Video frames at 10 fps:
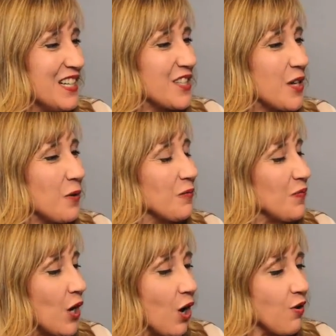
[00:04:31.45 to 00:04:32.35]
So
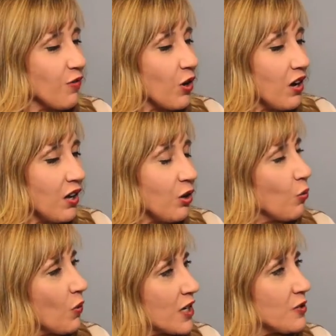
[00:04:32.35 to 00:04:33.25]
overall,
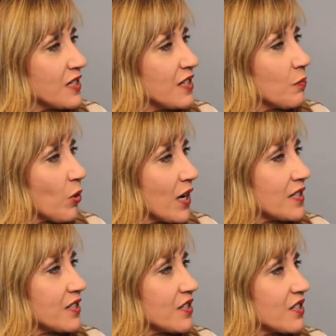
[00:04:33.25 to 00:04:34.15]
where do you see the
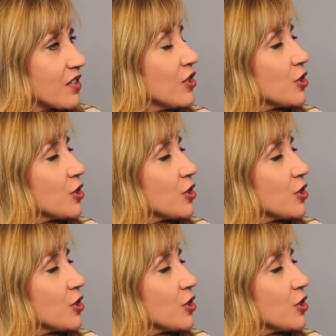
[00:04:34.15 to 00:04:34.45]
prices?